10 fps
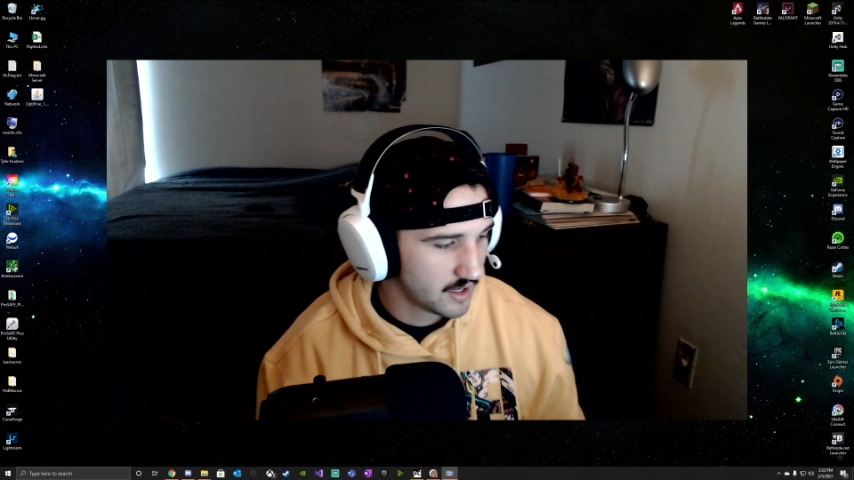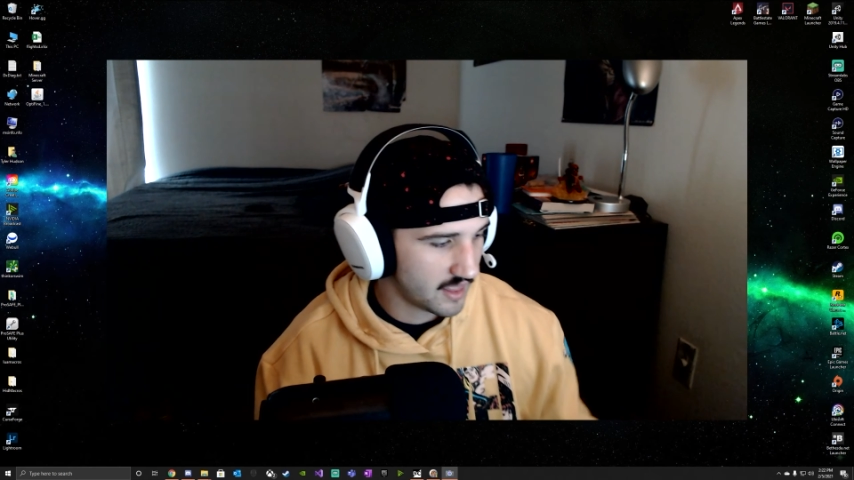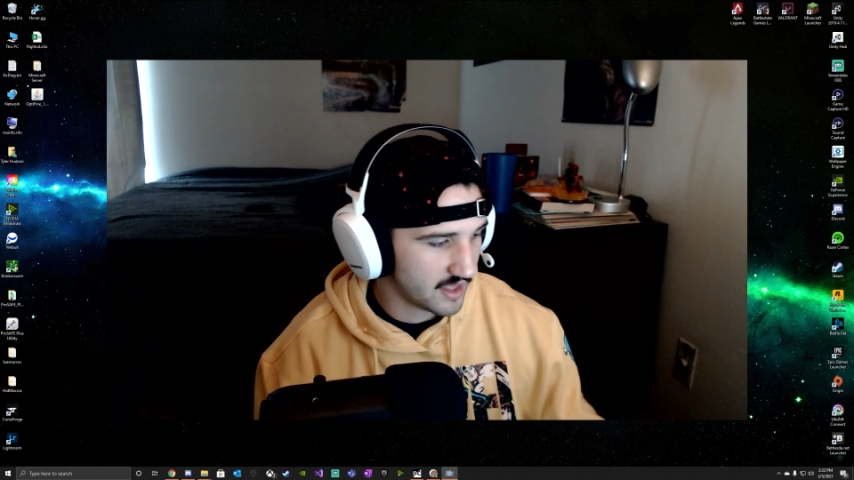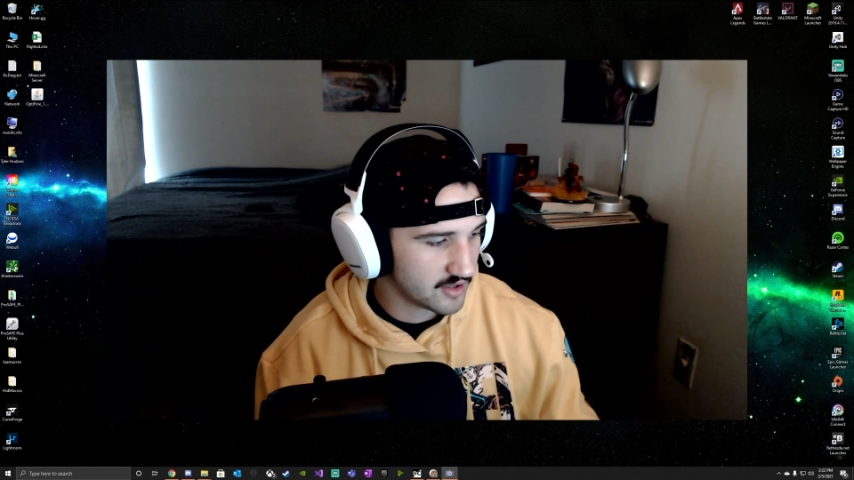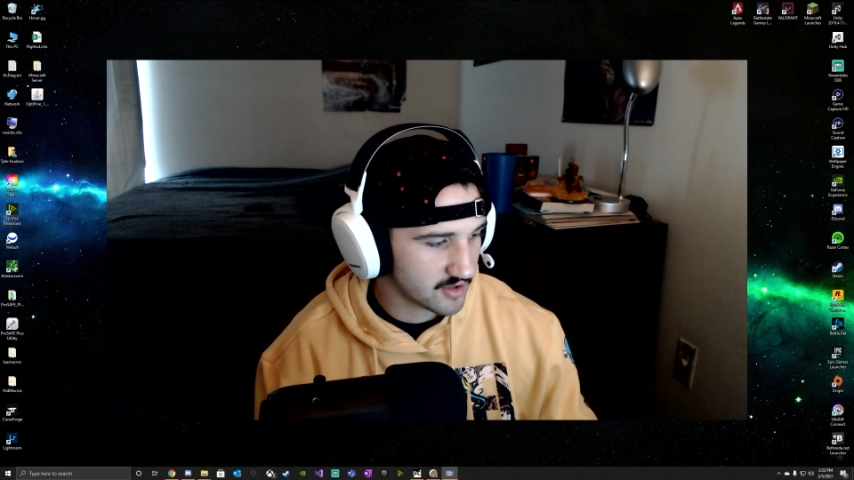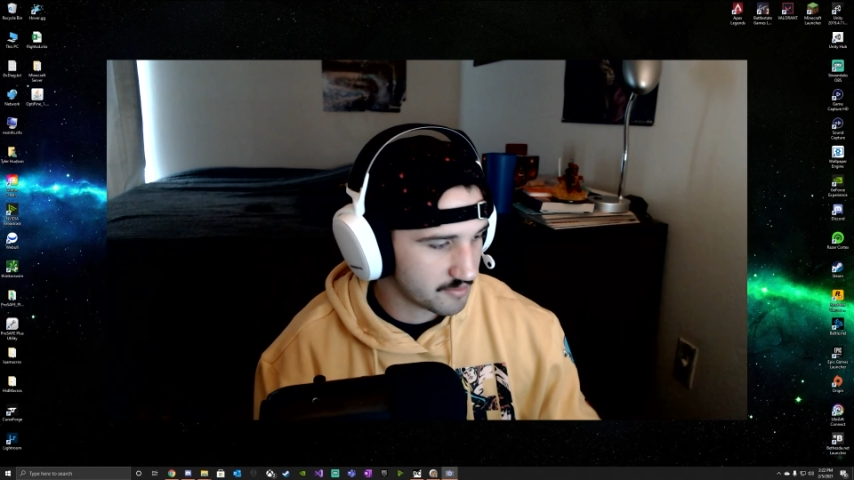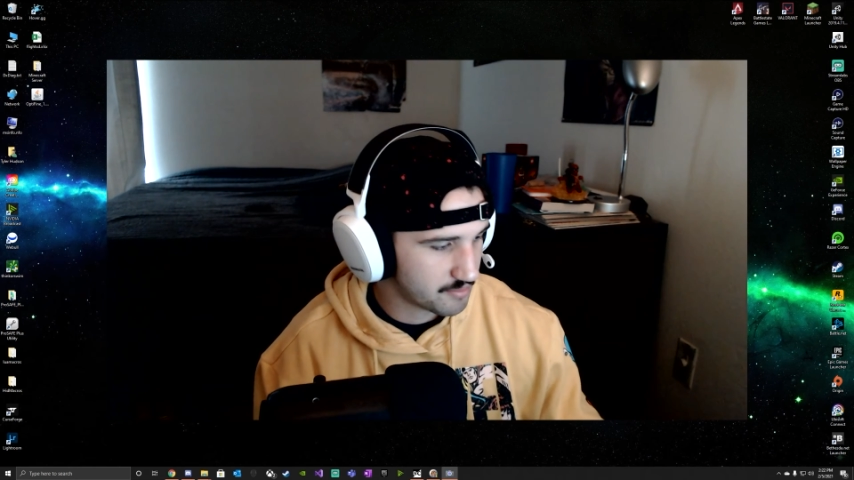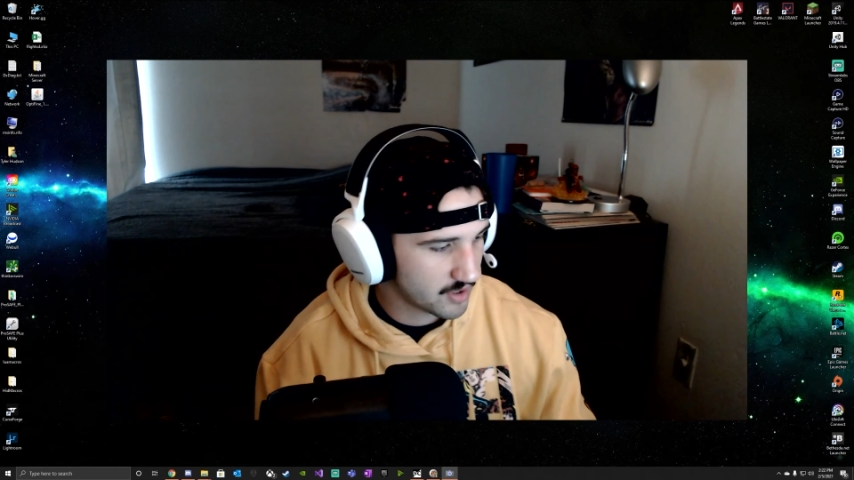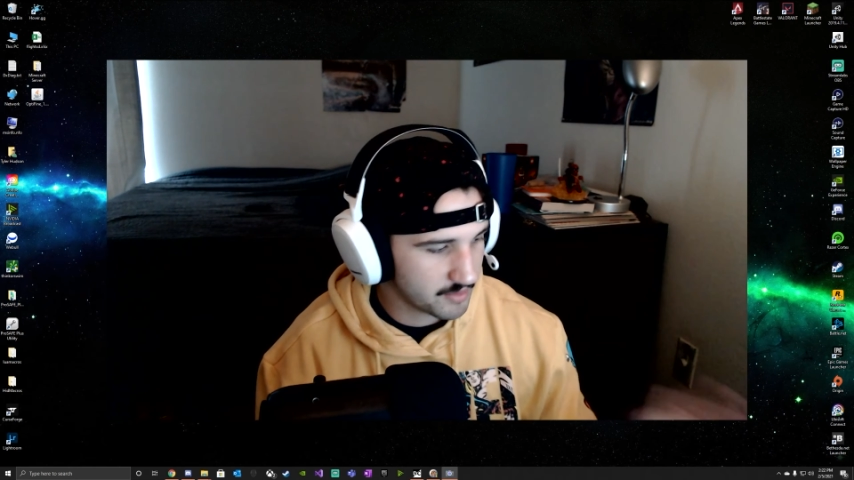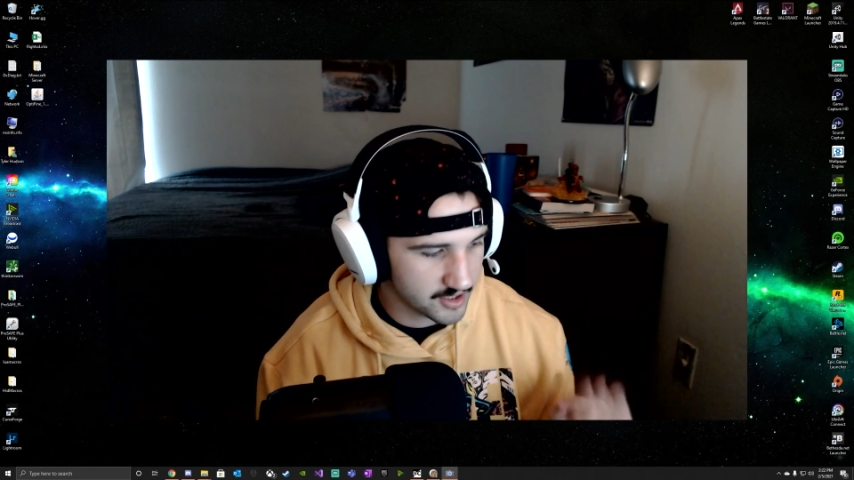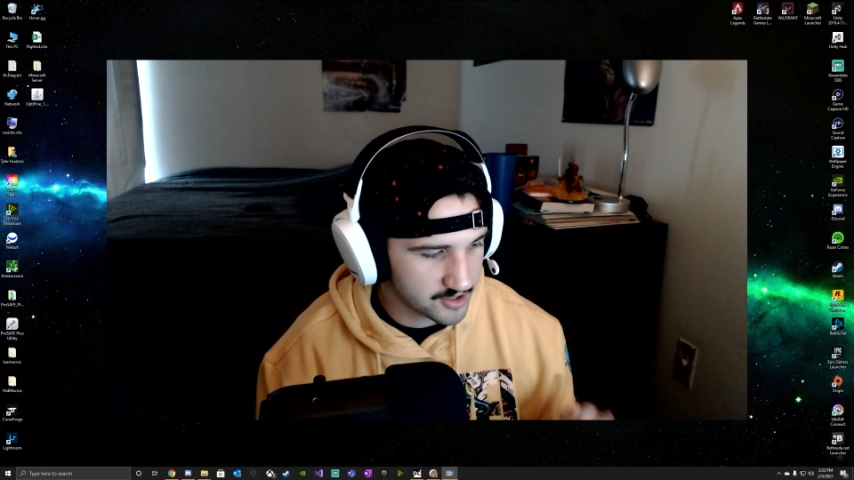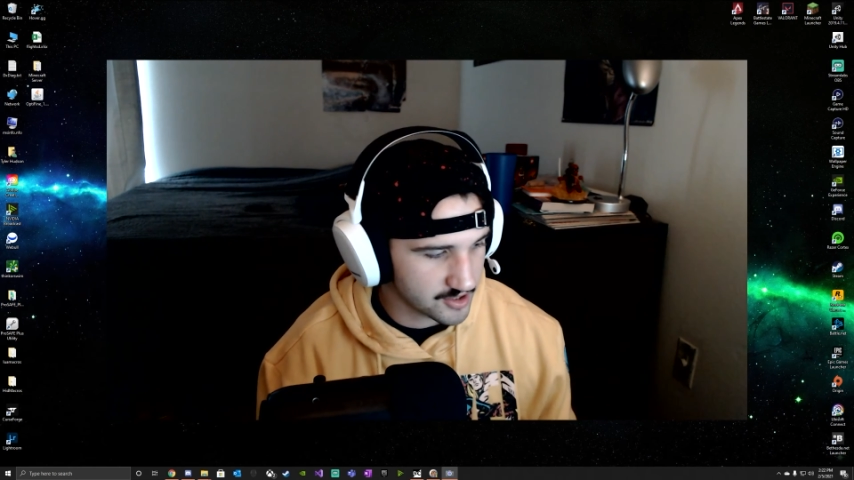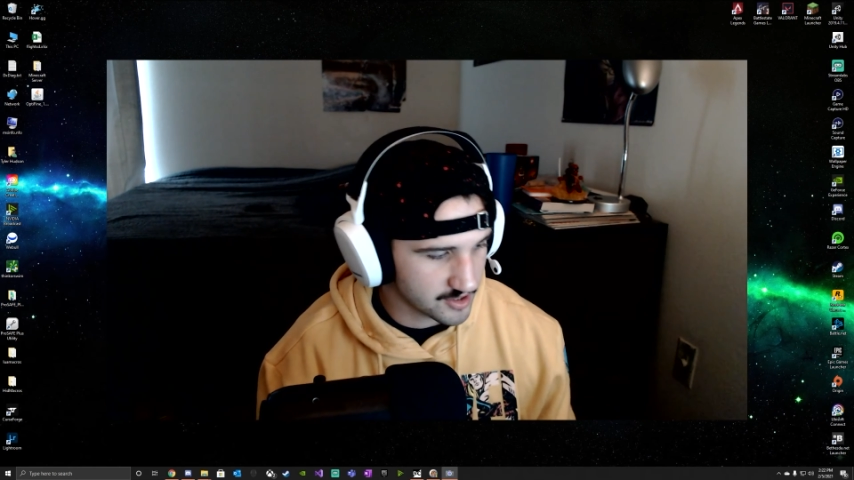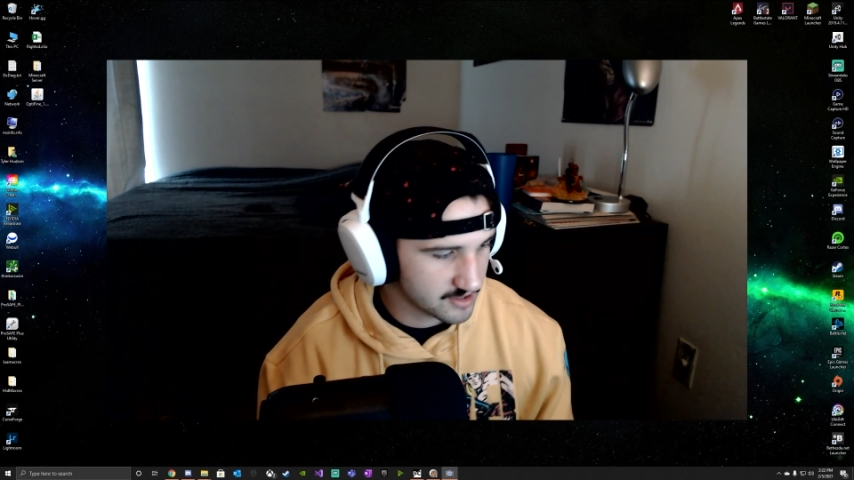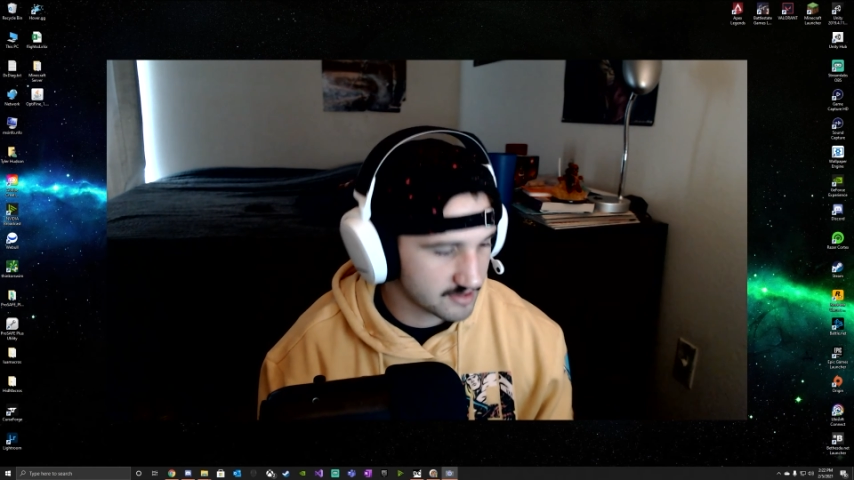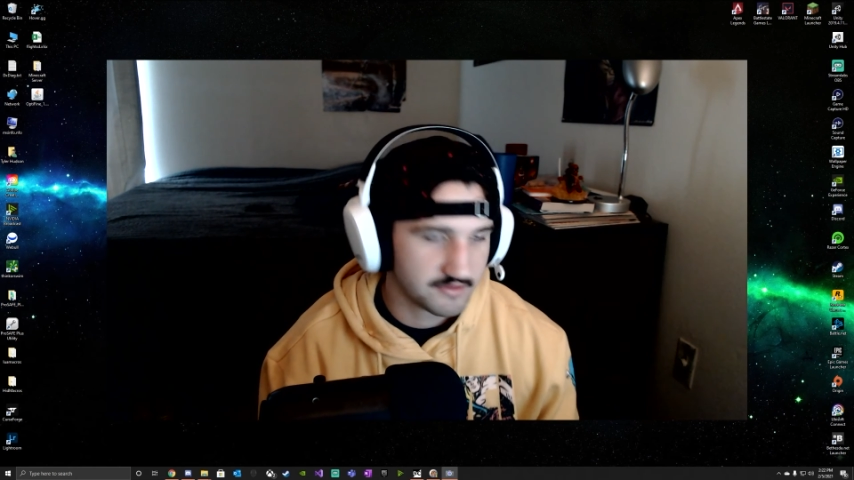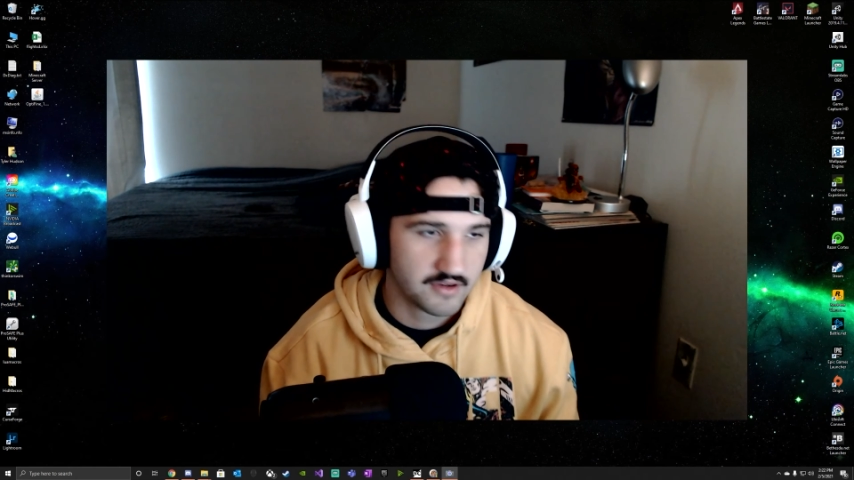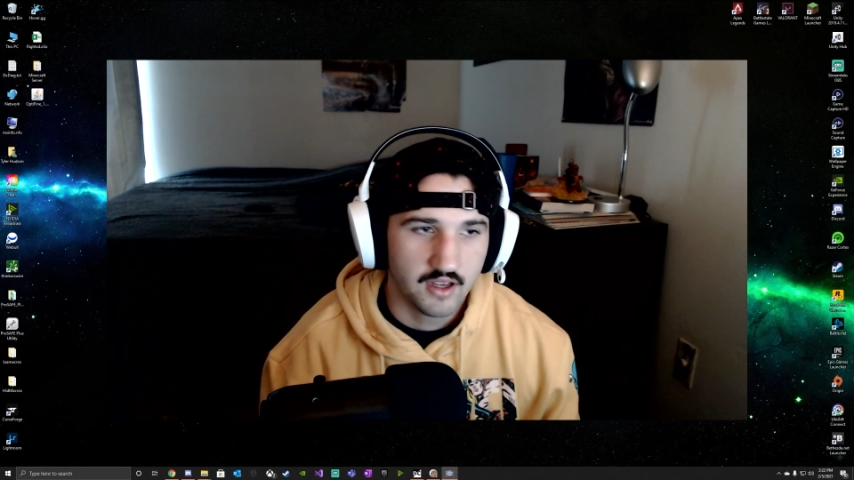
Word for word: and then you can pretty much just